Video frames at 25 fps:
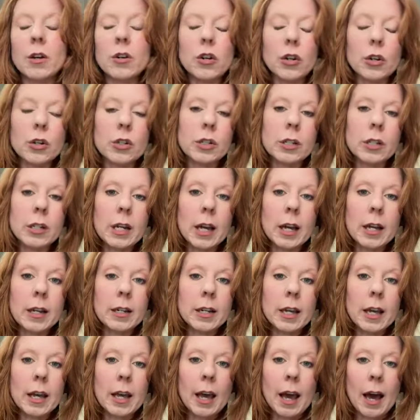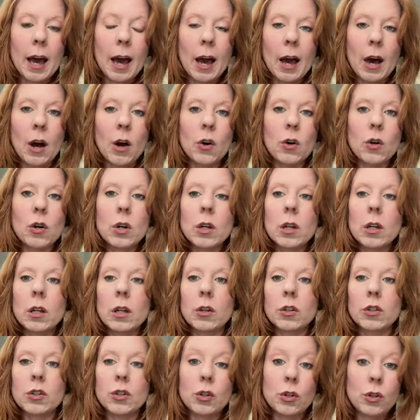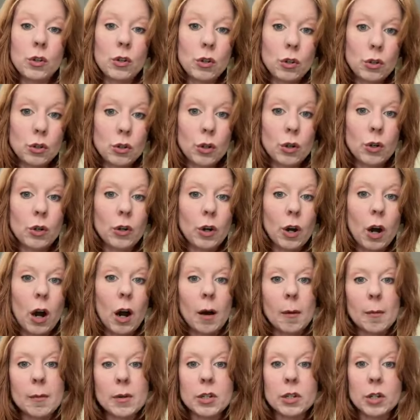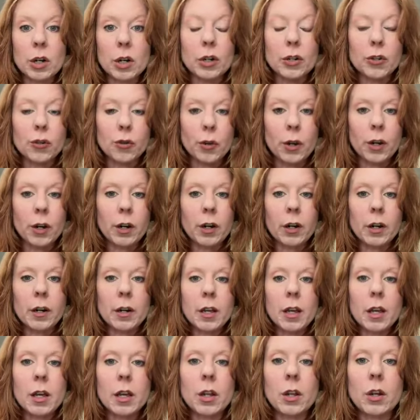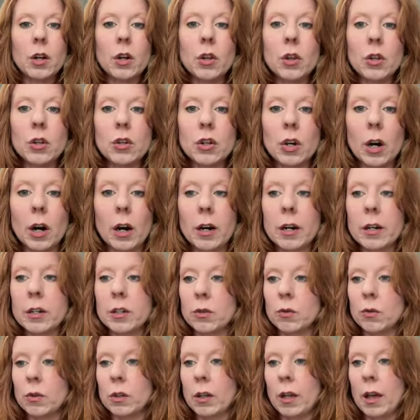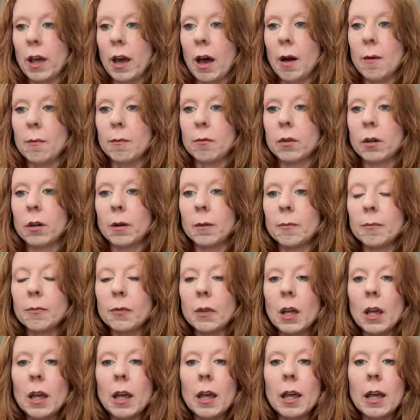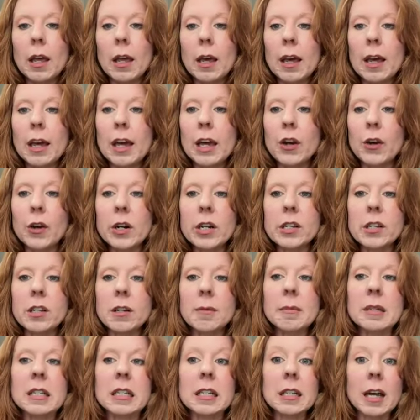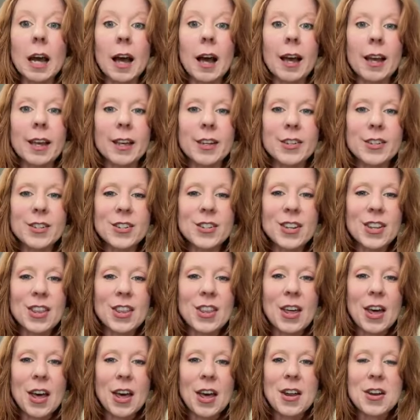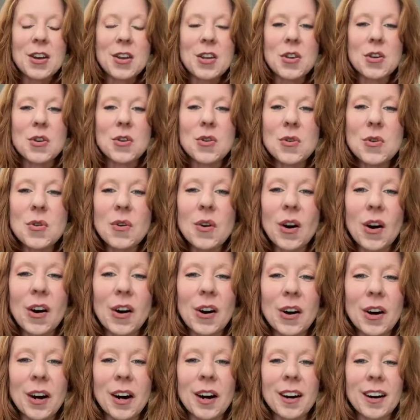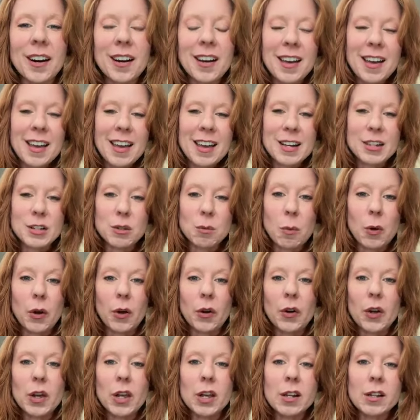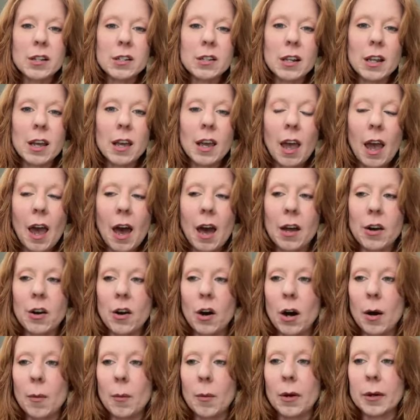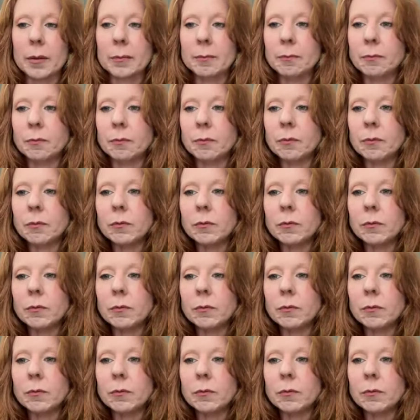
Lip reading: understanding how certain karmas are triggered in the chart is really helpful. Here are some signs that you are experiencing Adharma.